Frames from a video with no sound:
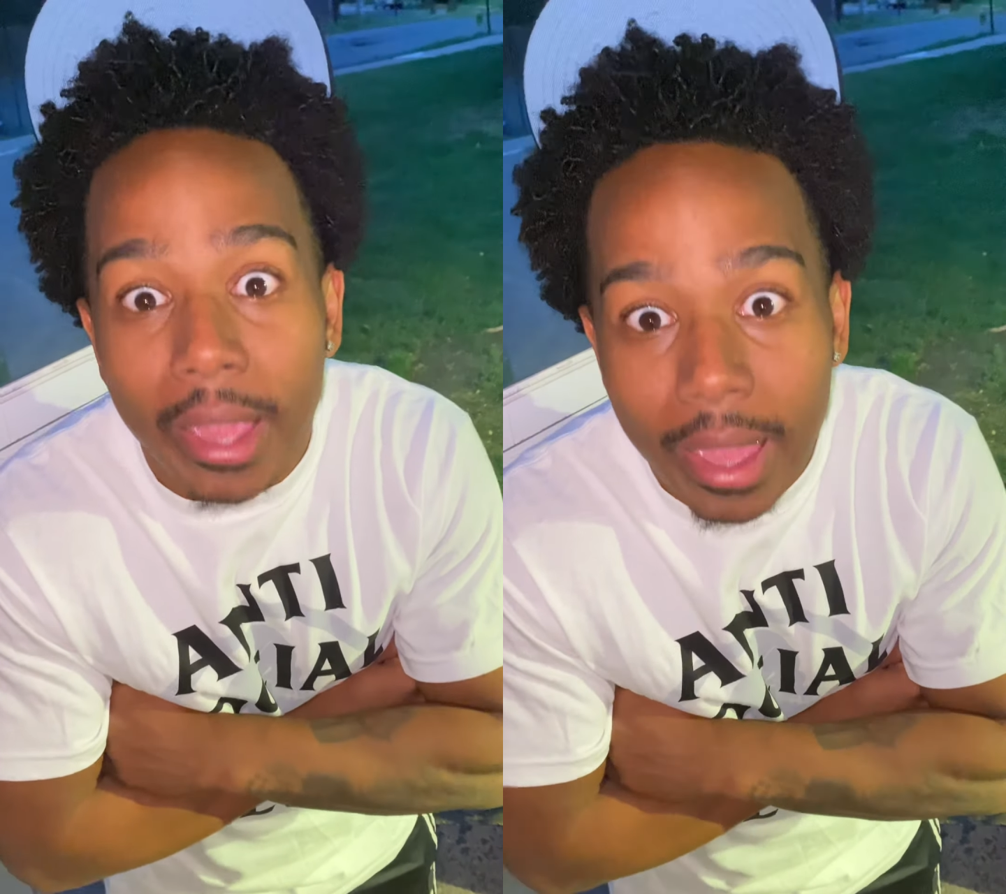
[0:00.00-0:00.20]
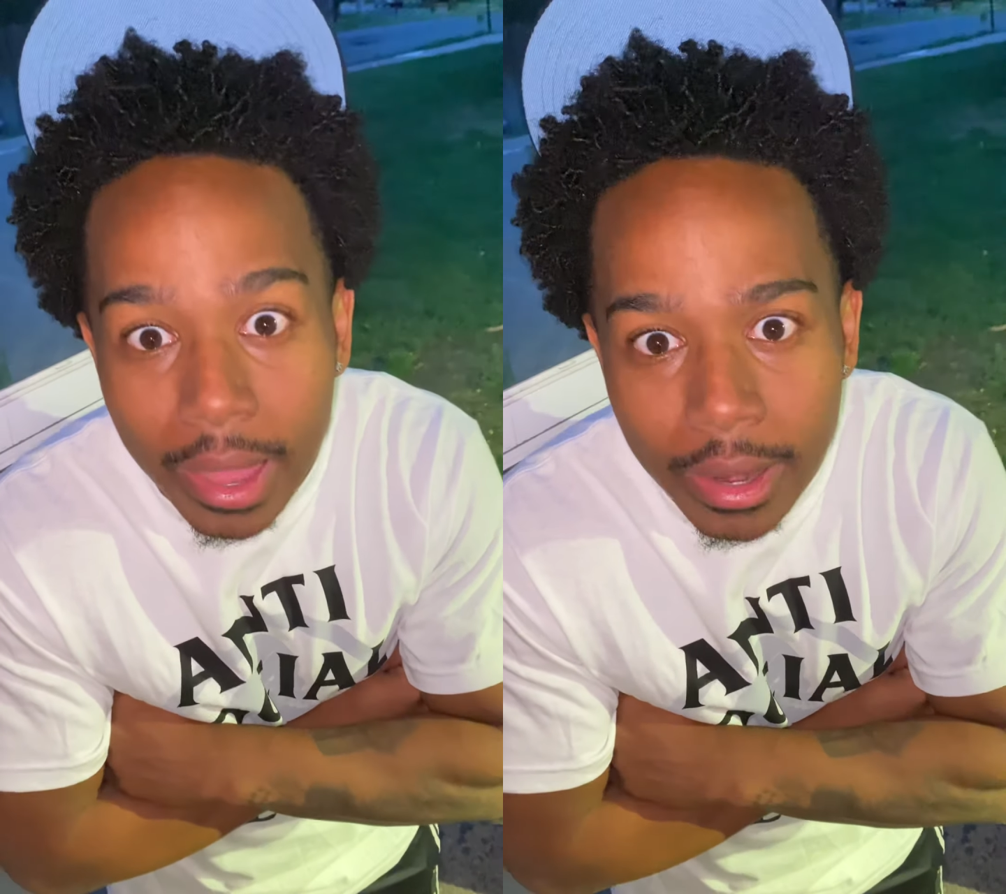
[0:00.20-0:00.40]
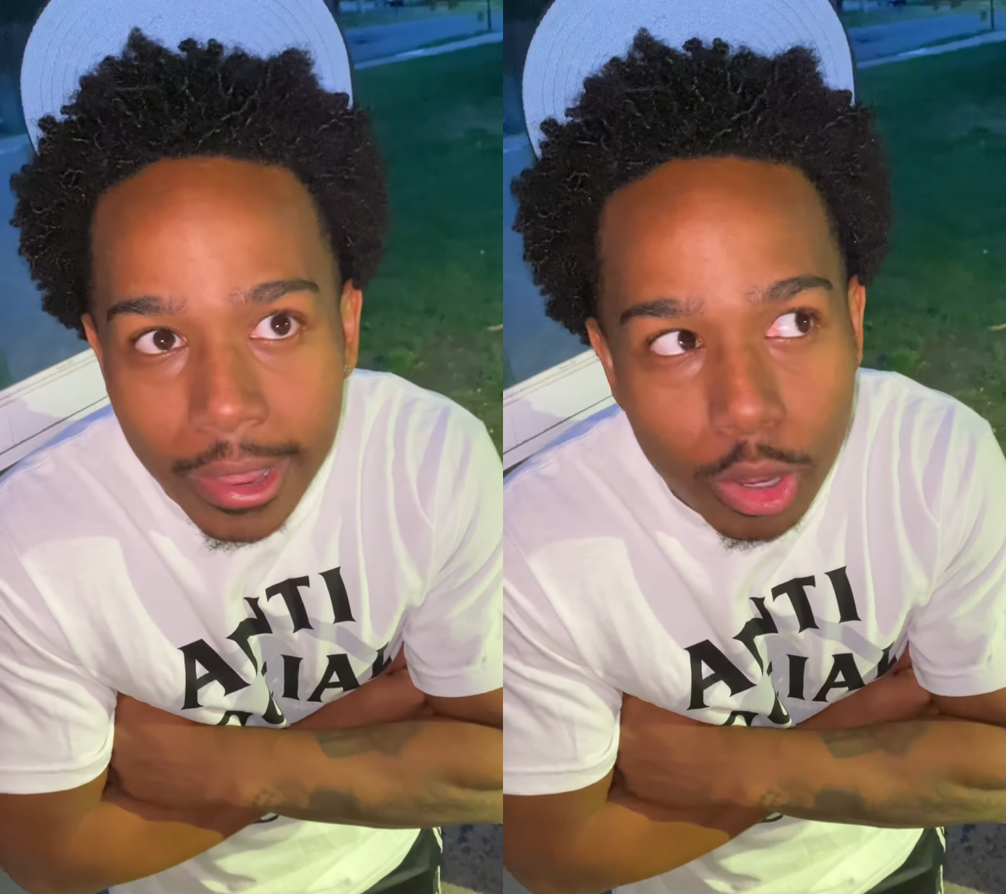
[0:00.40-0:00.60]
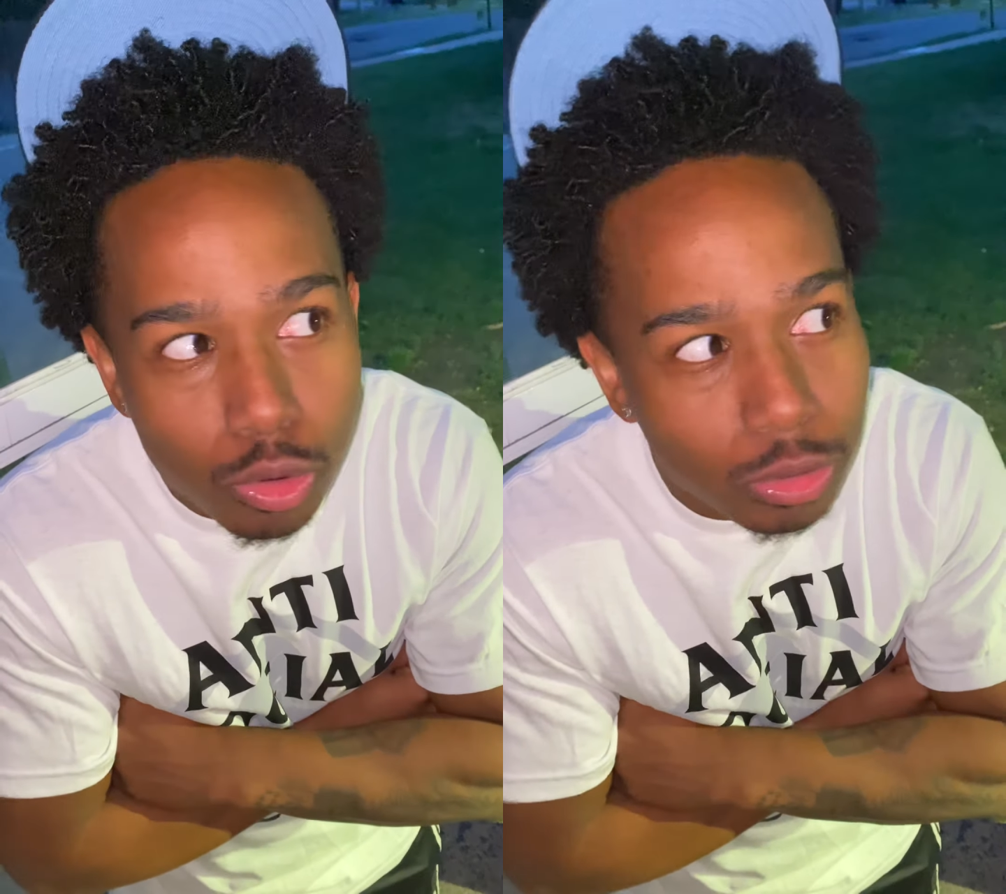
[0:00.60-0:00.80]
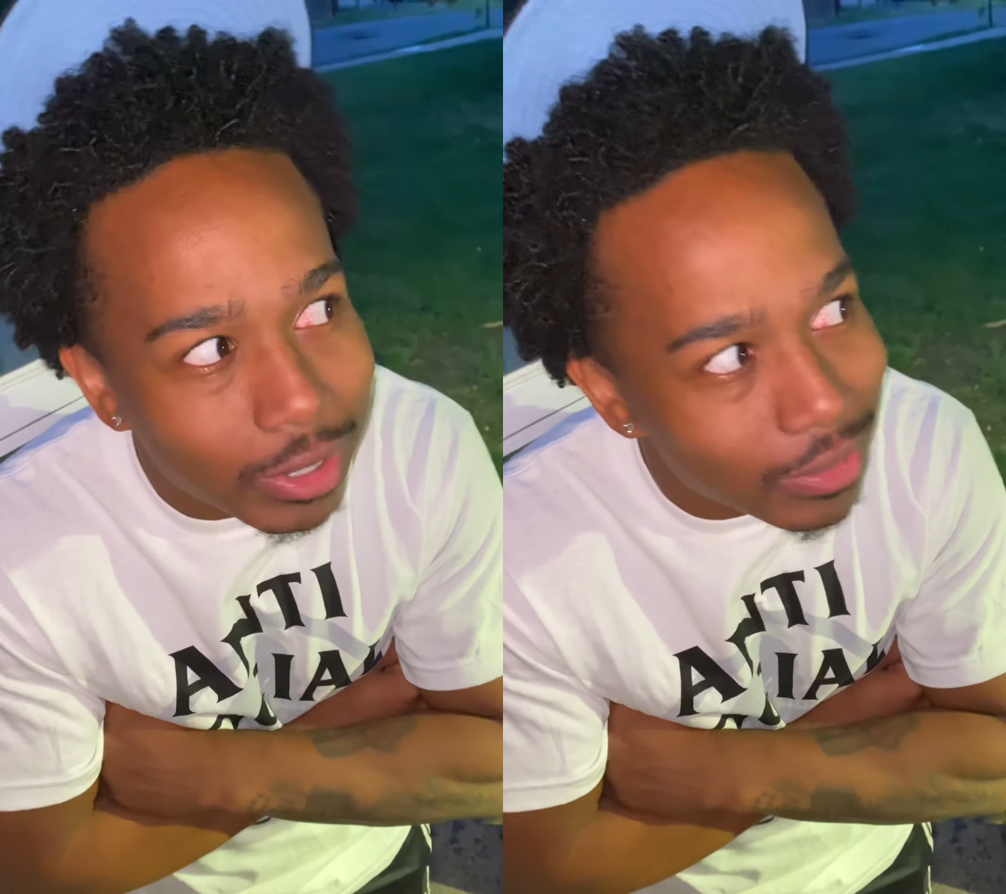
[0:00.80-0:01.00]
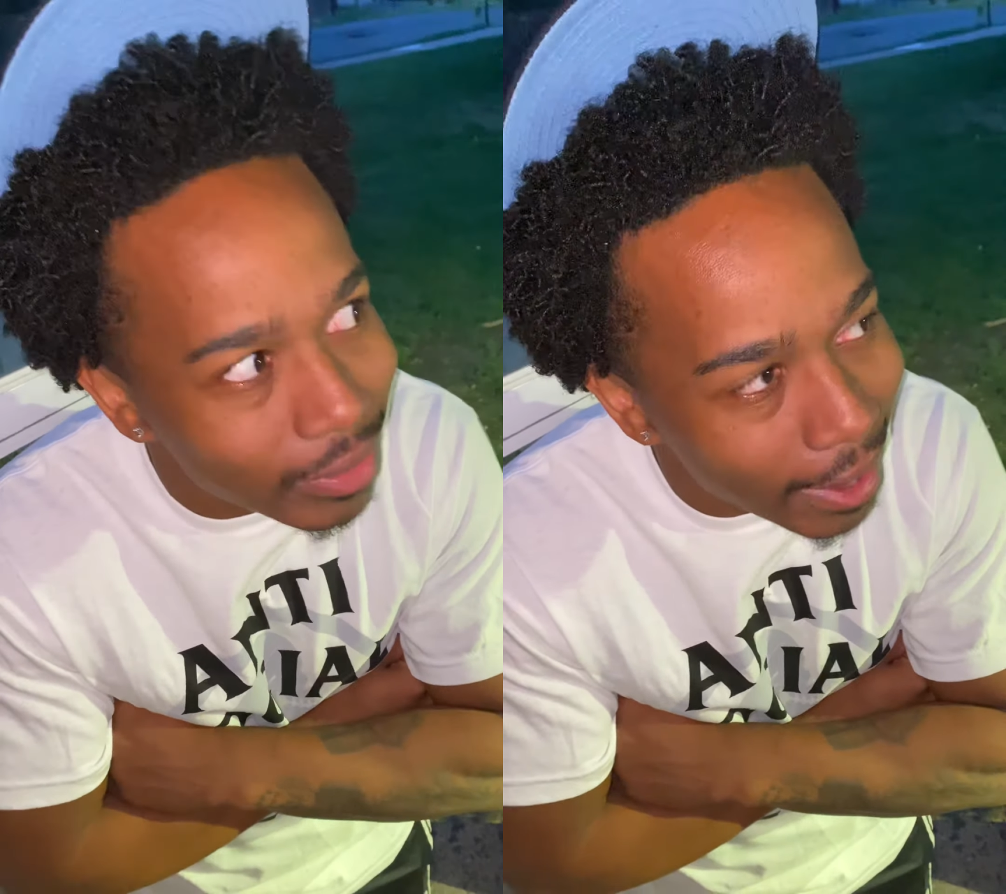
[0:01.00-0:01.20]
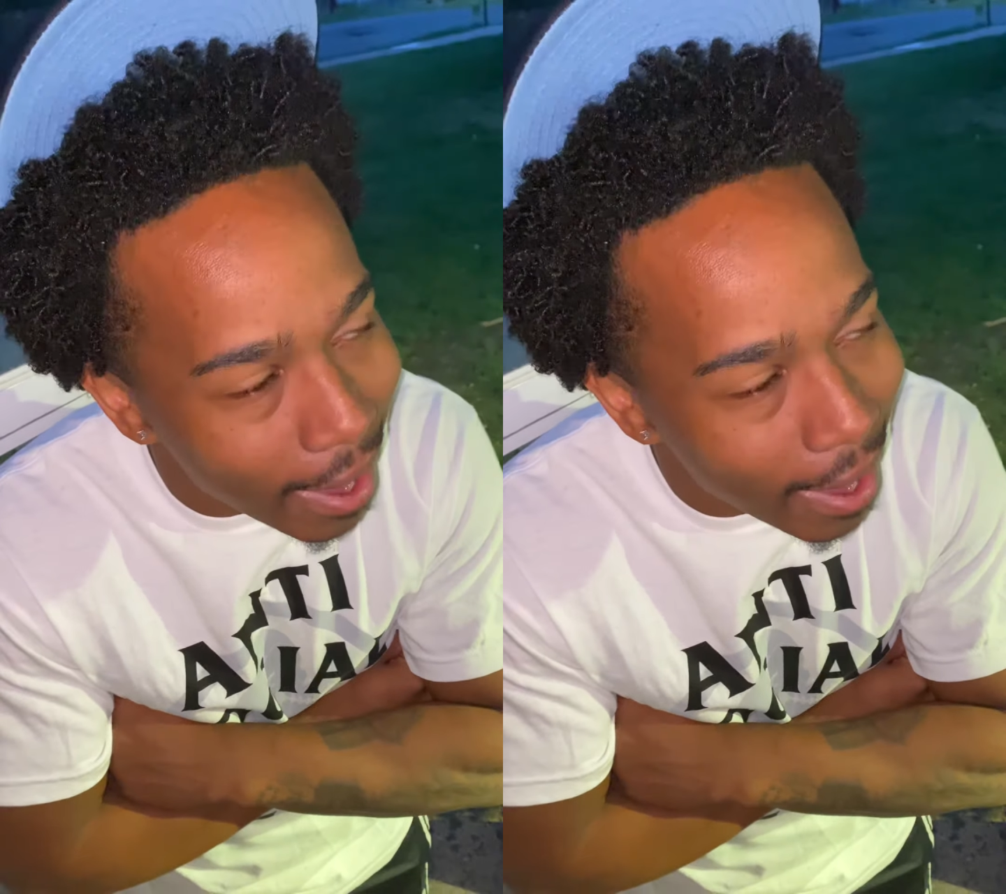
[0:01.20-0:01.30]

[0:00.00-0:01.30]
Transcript: in and who's No, you don't.